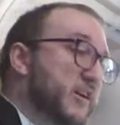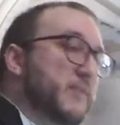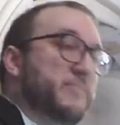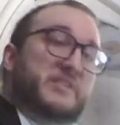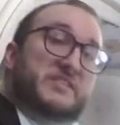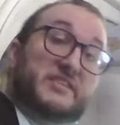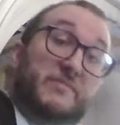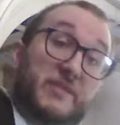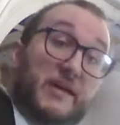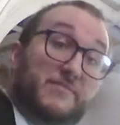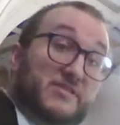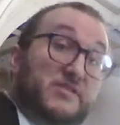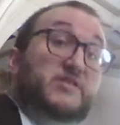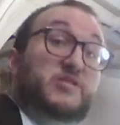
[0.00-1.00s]
but
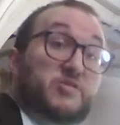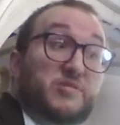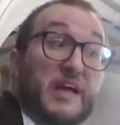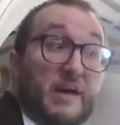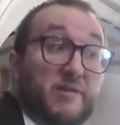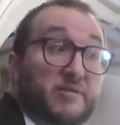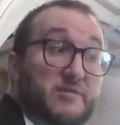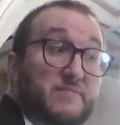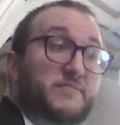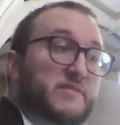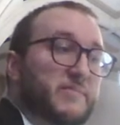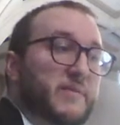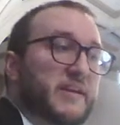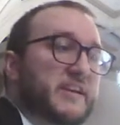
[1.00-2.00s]
sometimes they're too loud,
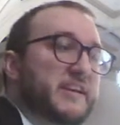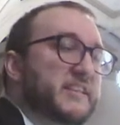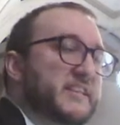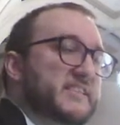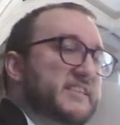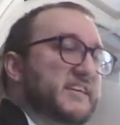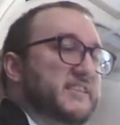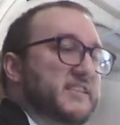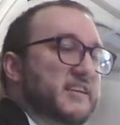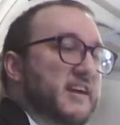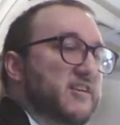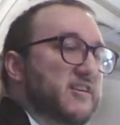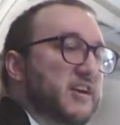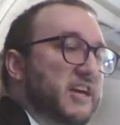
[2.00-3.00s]
depending on the size of the
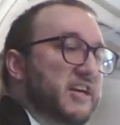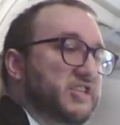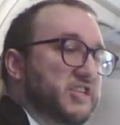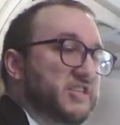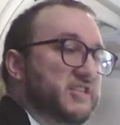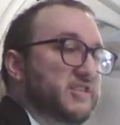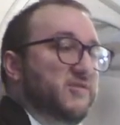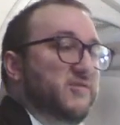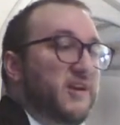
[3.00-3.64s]
congregation. So